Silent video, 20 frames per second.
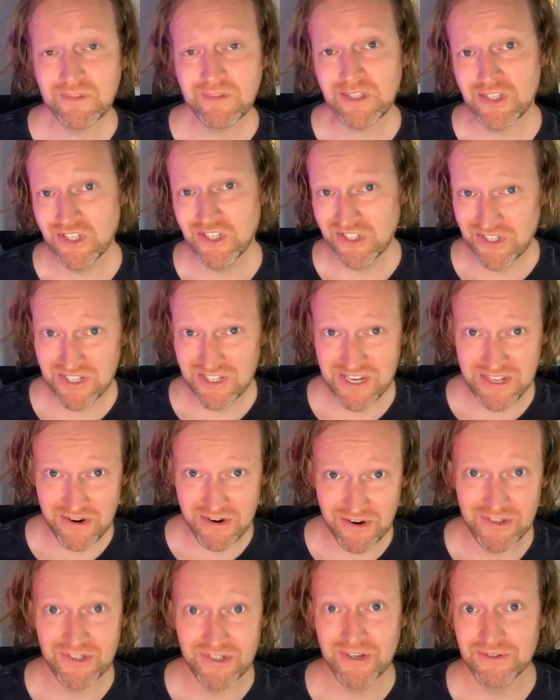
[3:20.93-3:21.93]
You can see there
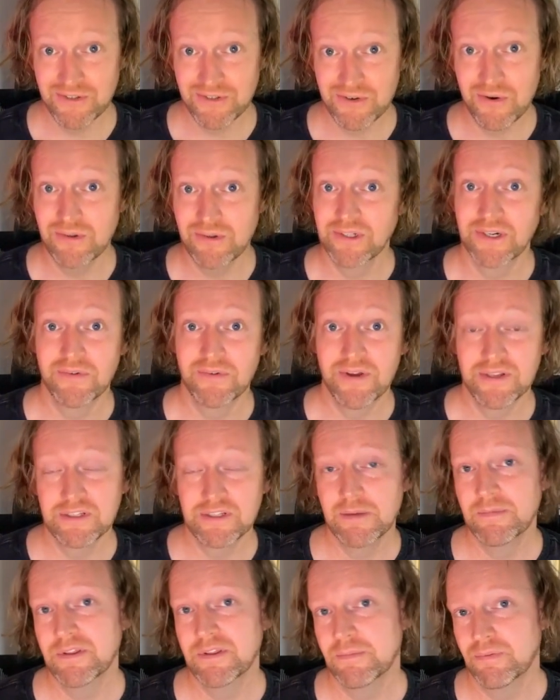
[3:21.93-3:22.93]
as I was scrolling around
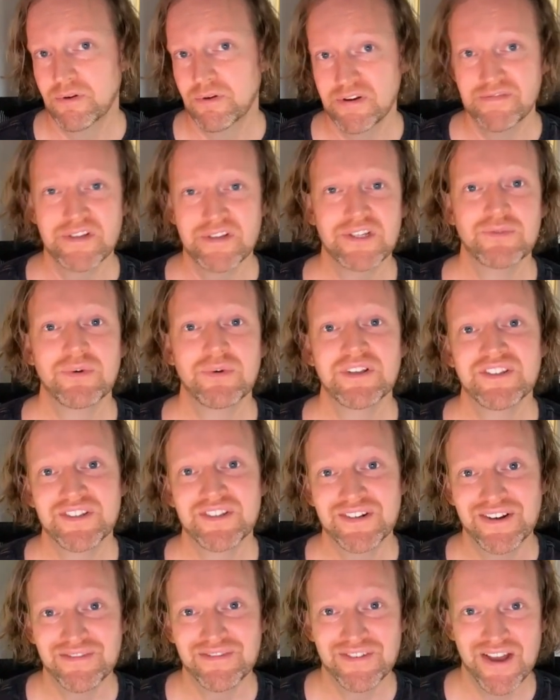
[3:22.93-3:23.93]
some of the previous ones that
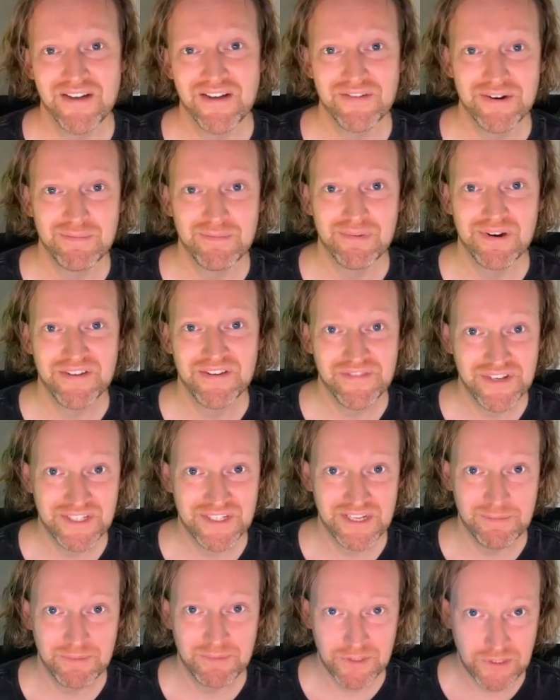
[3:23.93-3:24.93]
I've covered in previous
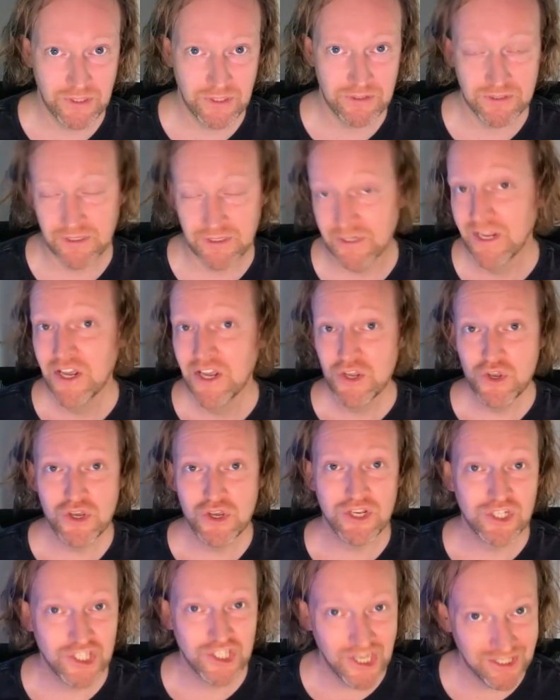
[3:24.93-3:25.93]
episodes, and you
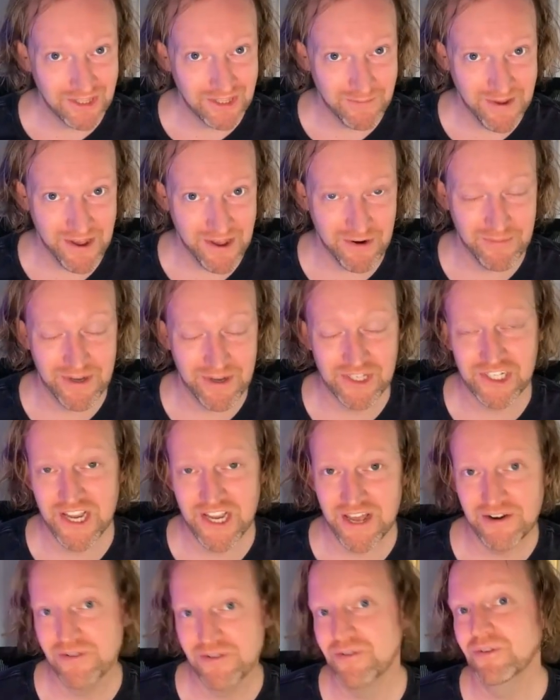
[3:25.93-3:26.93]
can check them out on my
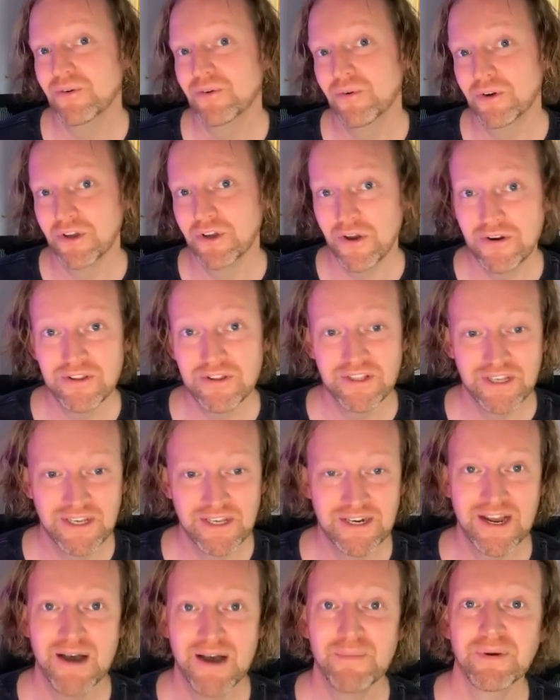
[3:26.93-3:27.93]
channel or go to the
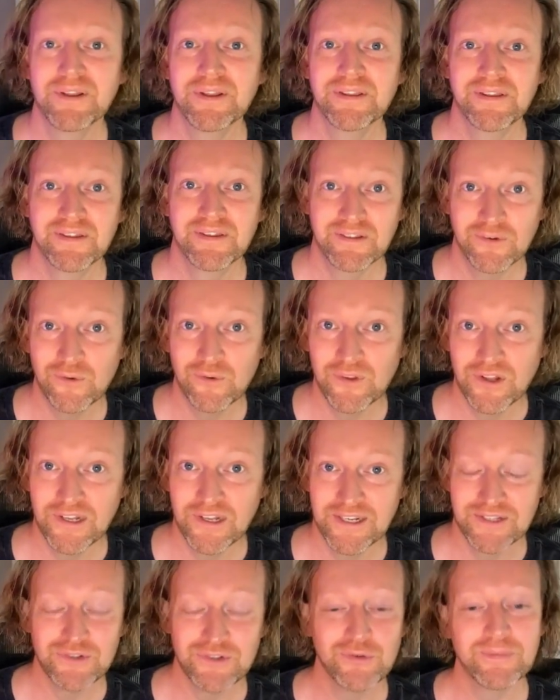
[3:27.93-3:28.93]
GitHub and all the
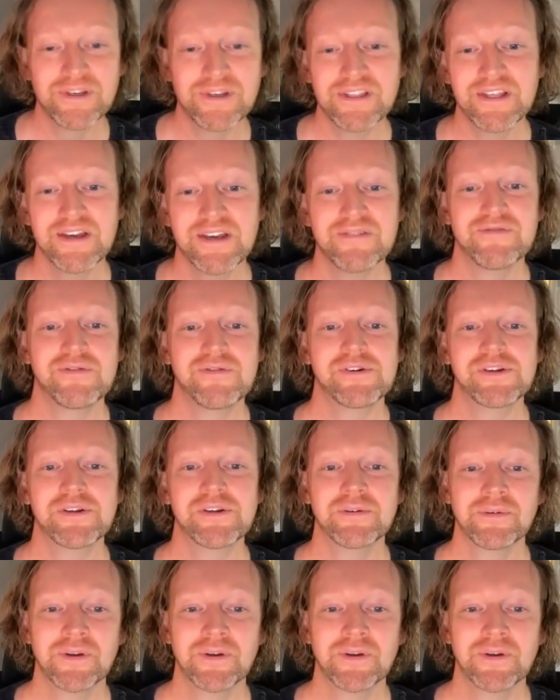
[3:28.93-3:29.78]
links will be there for you.